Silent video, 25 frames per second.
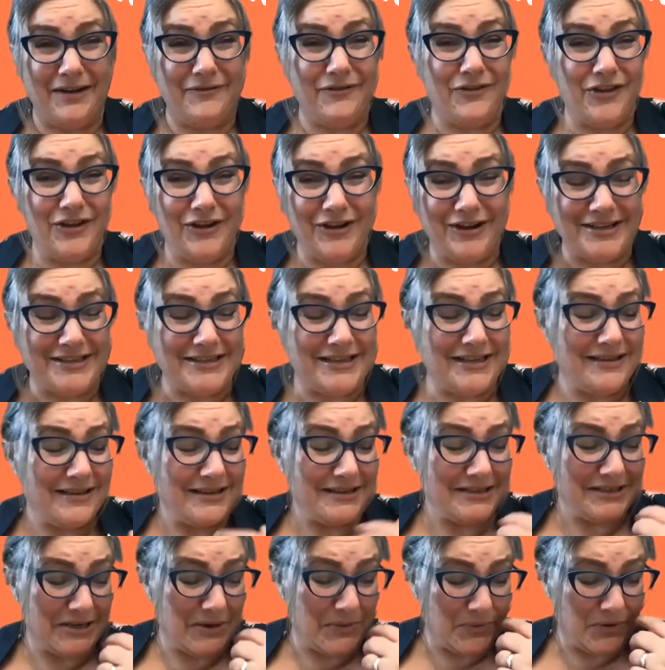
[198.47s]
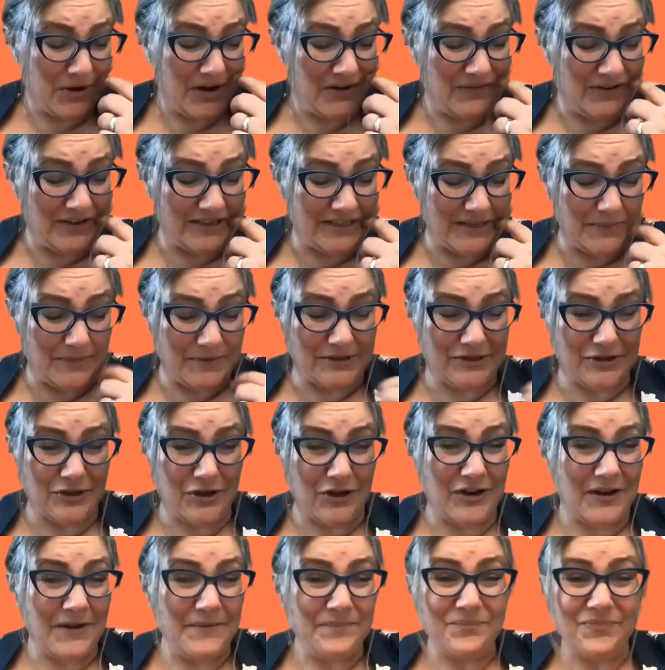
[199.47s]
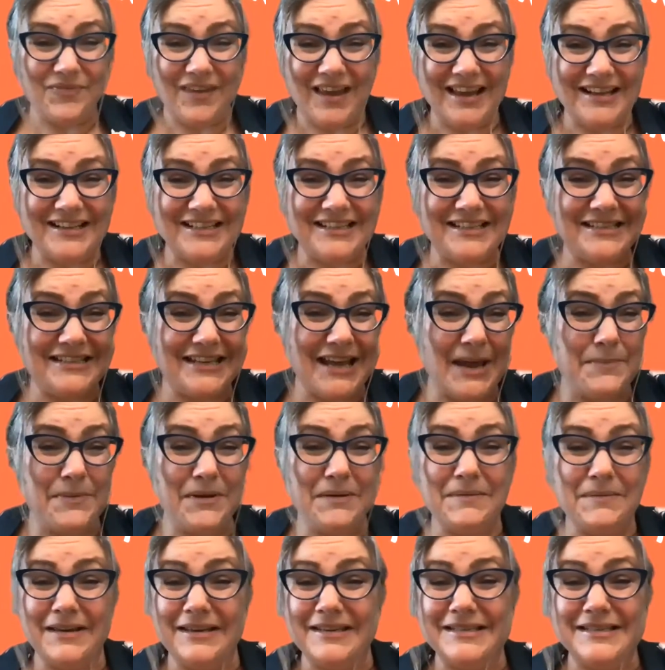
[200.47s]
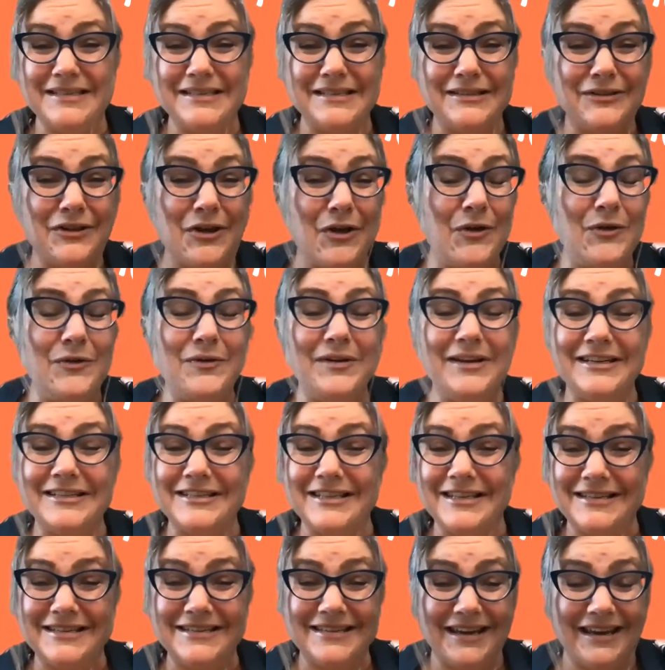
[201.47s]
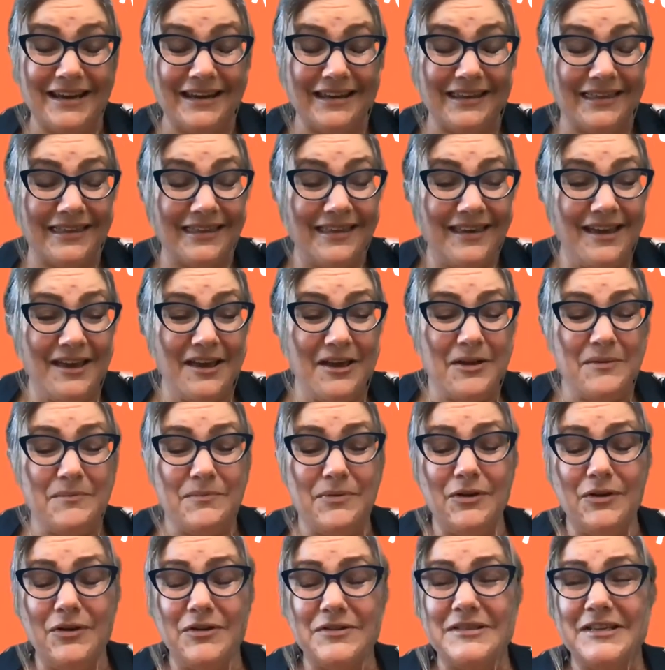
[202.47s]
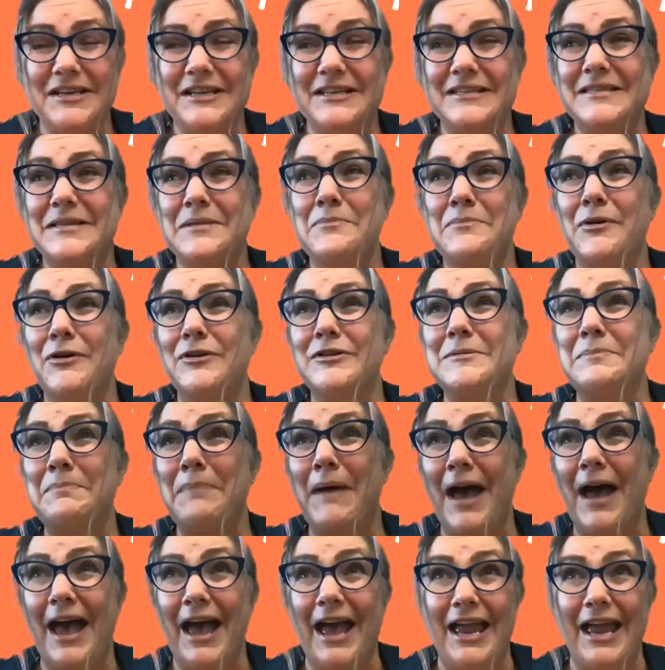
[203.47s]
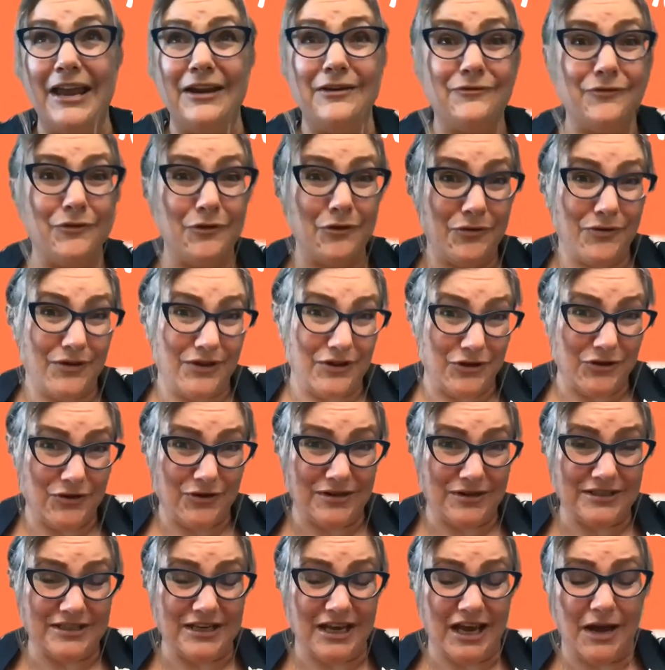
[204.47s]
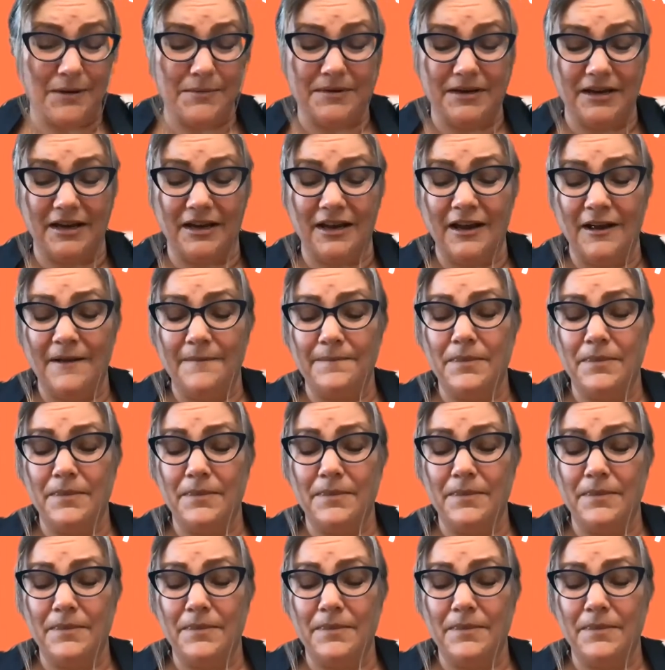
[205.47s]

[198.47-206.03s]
I think I said this in a previous episode, and stabbing me slowly to death, because it is the most painful thing you can tell me.